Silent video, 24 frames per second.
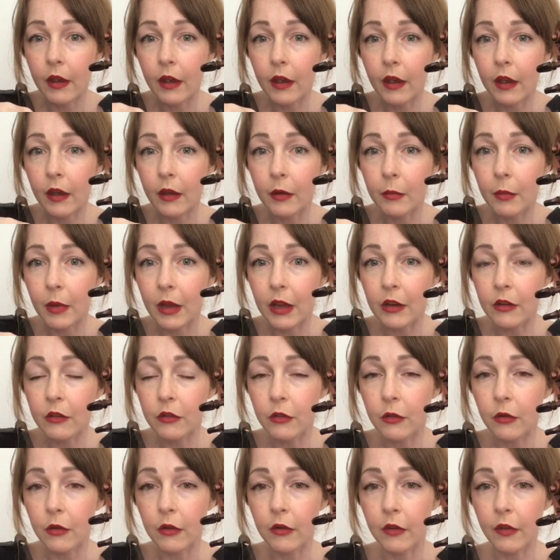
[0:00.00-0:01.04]
and make
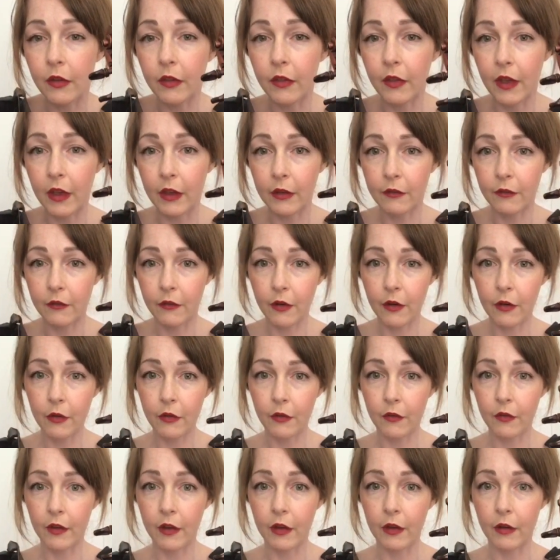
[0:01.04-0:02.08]
sure that that first
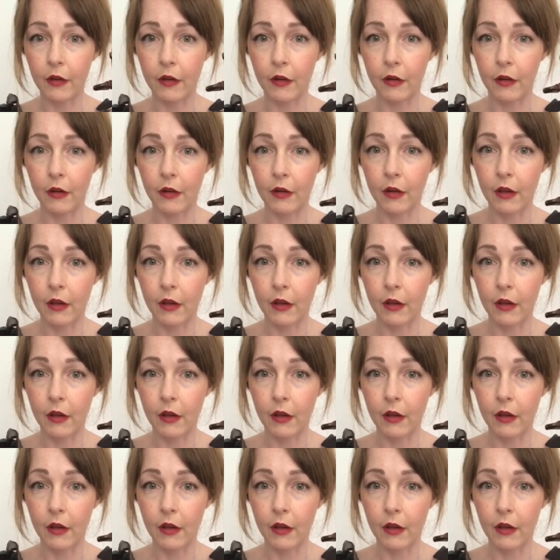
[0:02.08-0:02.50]
finger